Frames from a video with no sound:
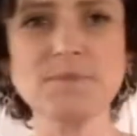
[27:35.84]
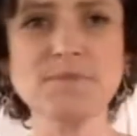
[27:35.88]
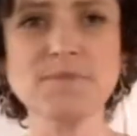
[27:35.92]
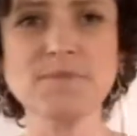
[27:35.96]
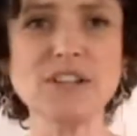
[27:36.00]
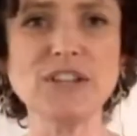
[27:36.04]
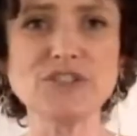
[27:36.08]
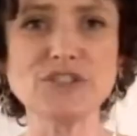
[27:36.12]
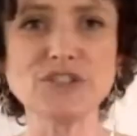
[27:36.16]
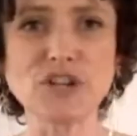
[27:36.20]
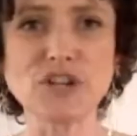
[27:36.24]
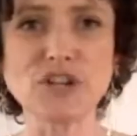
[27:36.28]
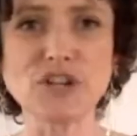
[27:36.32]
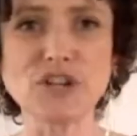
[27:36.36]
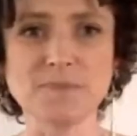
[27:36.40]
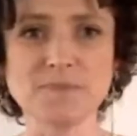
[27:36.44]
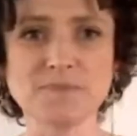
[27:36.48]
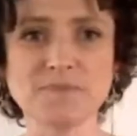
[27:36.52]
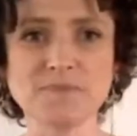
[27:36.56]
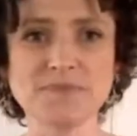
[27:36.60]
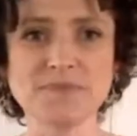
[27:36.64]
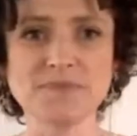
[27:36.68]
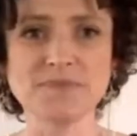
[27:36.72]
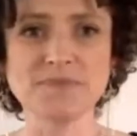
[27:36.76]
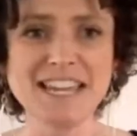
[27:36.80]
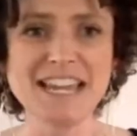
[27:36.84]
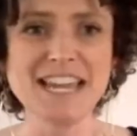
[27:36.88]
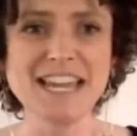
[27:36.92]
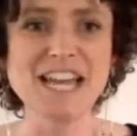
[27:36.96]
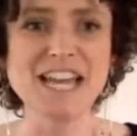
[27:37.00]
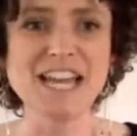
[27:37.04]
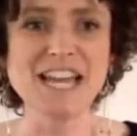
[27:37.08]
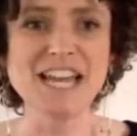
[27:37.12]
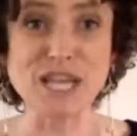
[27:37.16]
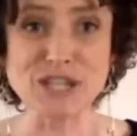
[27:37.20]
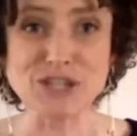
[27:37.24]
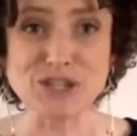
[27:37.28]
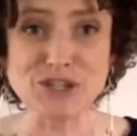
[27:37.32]
So
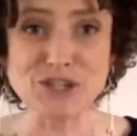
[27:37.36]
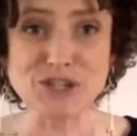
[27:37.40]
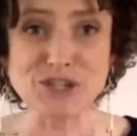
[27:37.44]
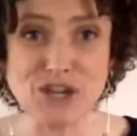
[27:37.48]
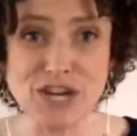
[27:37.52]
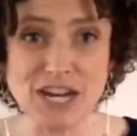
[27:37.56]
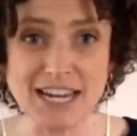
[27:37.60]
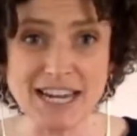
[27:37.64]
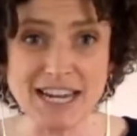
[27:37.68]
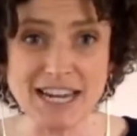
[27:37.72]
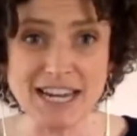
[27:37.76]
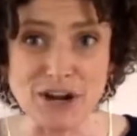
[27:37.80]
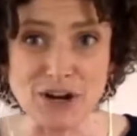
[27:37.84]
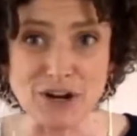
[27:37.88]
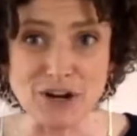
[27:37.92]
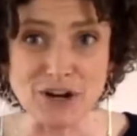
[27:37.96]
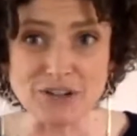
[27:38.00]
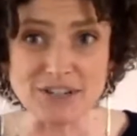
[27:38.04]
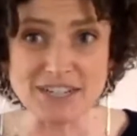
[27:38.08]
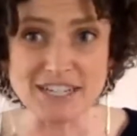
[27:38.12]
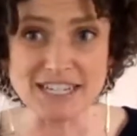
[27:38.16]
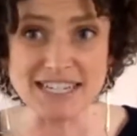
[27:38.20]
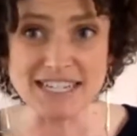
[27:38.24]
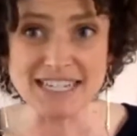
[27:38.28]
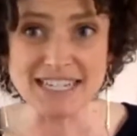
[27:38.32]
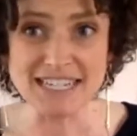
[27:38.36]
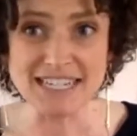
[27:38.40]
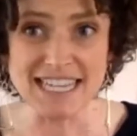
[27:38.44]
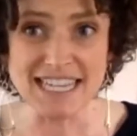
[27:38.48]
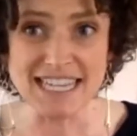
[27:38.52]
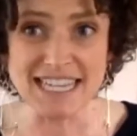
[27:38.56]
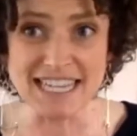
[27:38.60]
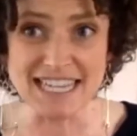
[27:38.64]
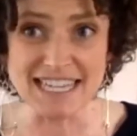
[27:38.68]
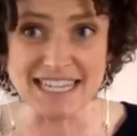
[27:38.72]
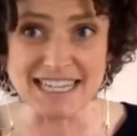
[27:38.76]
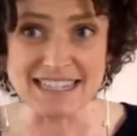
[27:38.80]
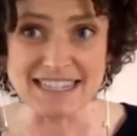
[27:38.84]
let's check out
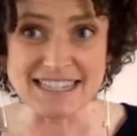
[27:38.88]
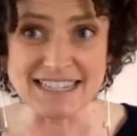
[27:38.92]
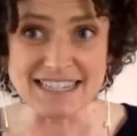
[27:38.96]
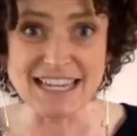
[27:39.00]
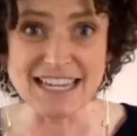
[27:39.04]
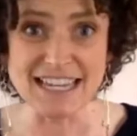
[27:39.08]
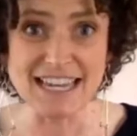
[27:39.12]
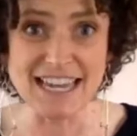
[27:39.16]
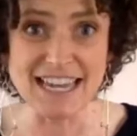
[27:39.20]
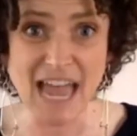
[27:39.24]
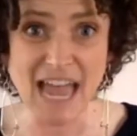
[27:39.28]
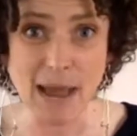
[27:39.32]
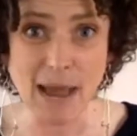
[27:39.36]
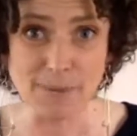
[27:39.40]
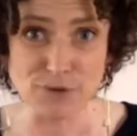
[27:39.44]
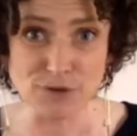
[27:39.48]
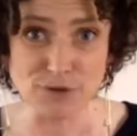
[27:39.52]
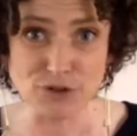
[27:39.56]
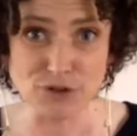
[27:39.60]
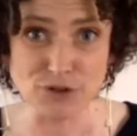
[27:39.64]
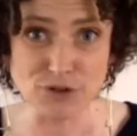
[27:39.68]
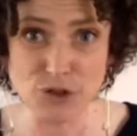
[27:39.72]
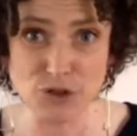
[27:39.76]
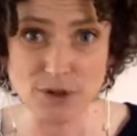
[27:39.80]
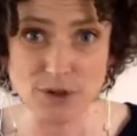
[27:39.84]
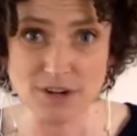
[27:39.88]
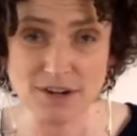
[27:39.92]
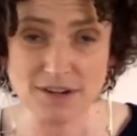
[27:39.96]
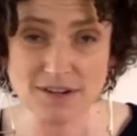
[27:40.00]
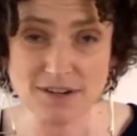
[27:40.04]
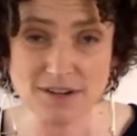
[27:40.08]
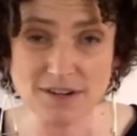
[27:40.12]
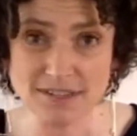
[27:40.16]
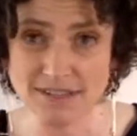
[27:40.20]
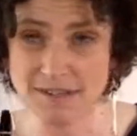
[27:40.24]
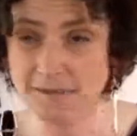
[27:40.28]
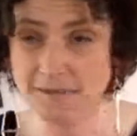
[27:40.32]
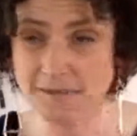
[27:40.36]
these apple
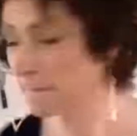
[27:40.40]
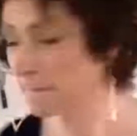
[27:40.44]
skewers,